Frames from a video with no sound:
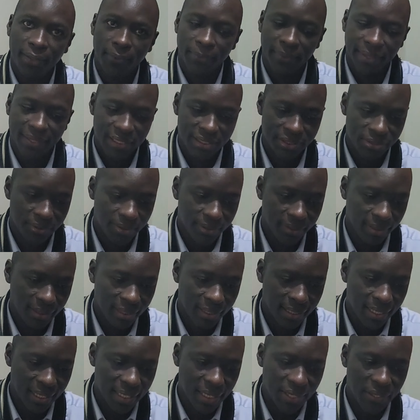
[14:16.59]
location.
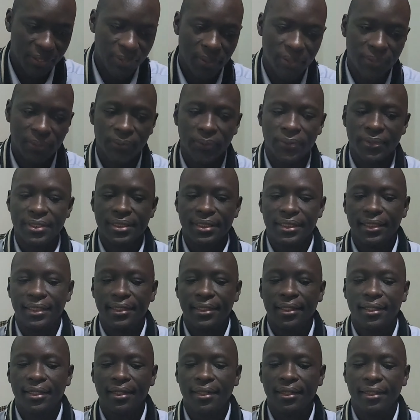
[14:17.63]
You want to
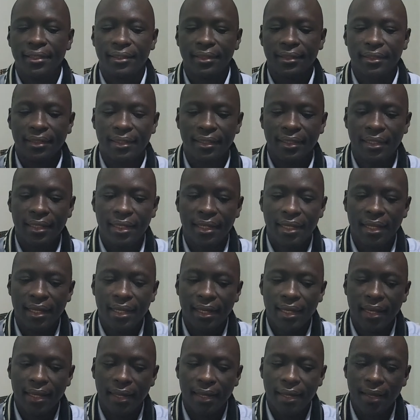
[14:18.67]
consider
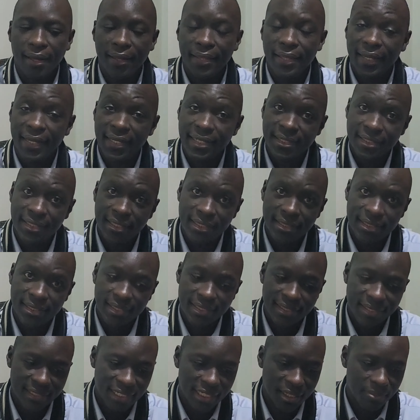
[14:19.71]
interest
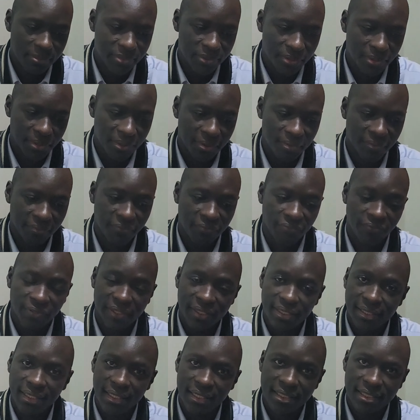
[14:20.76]
in terms of
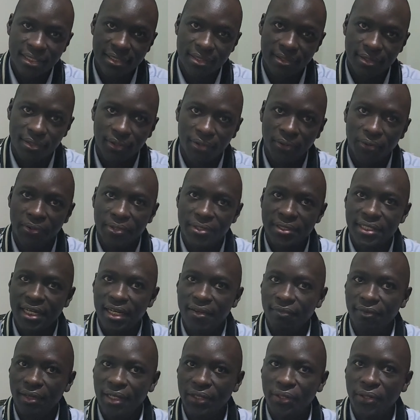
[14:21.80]
fitness or
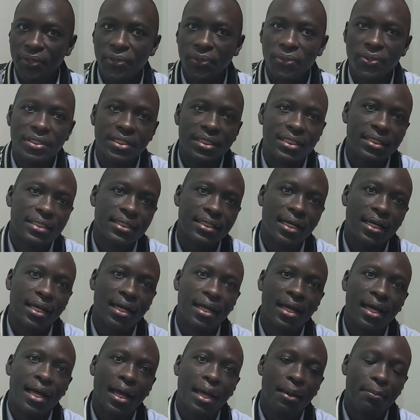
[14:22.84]
travel. You want to consider
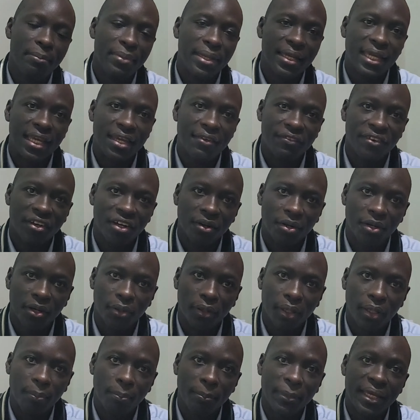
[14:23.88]

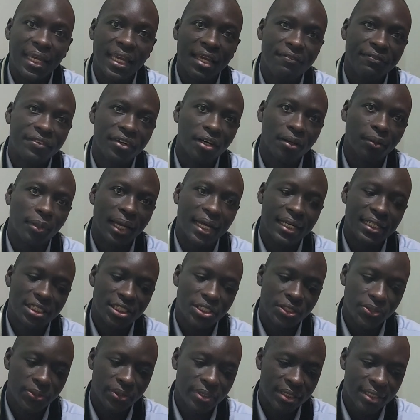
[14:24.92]
behavioral
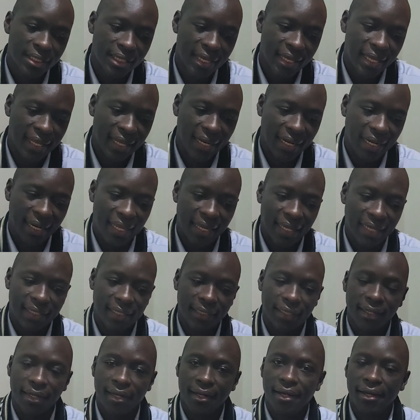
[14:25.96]
attitudes, like
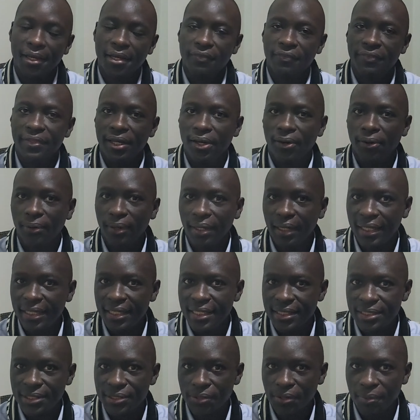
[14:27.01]
if they're
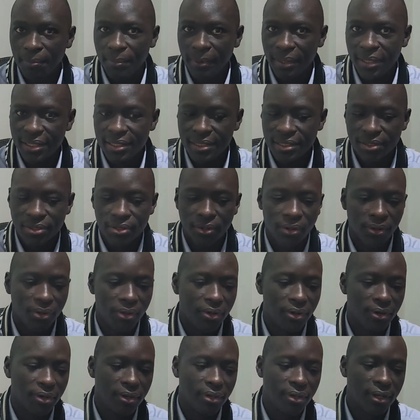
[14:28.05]
online shoppers,
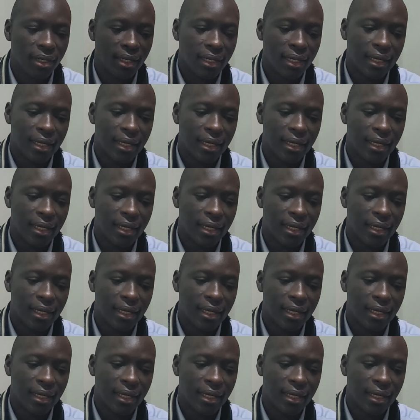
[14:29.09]
or